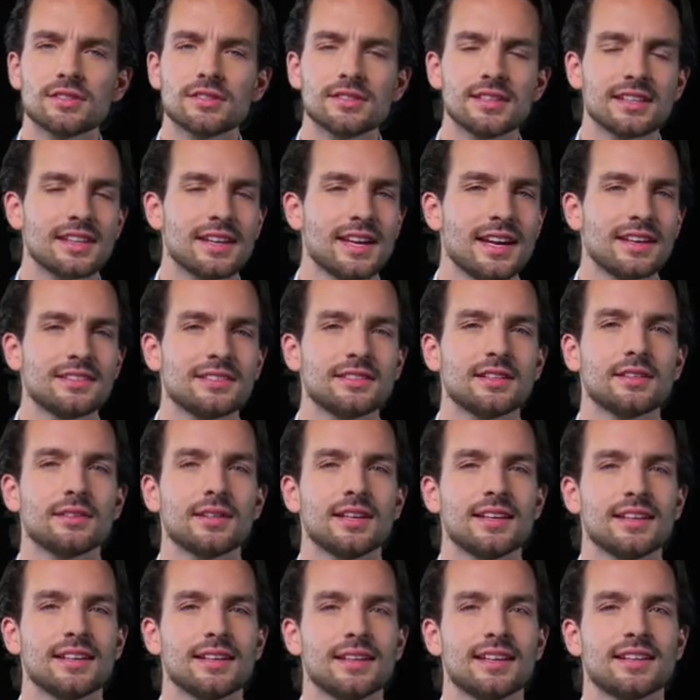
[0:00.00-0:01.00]

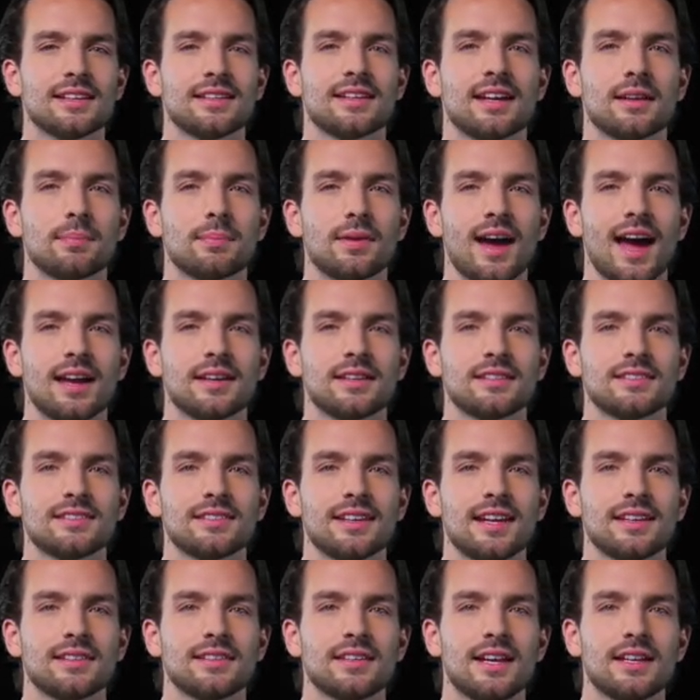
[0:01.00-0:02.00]
de-escalating
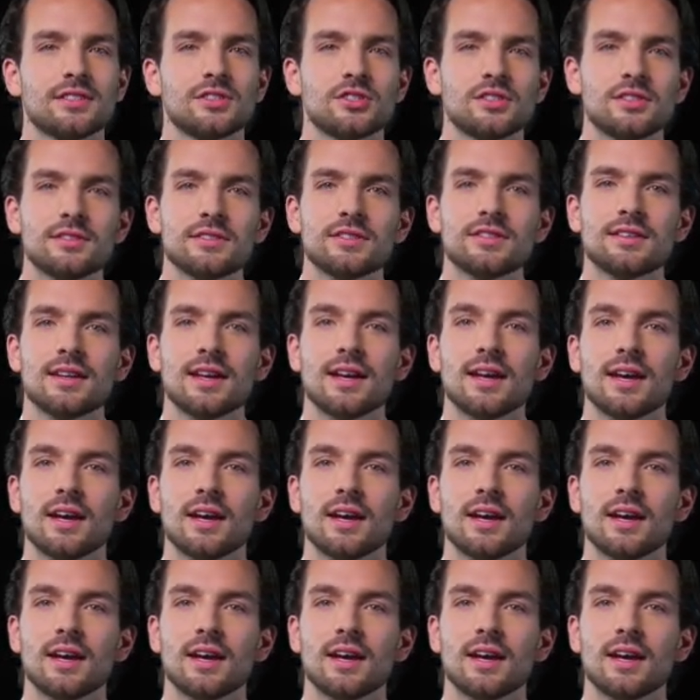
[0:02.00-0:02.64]
India-Pakistan tensions,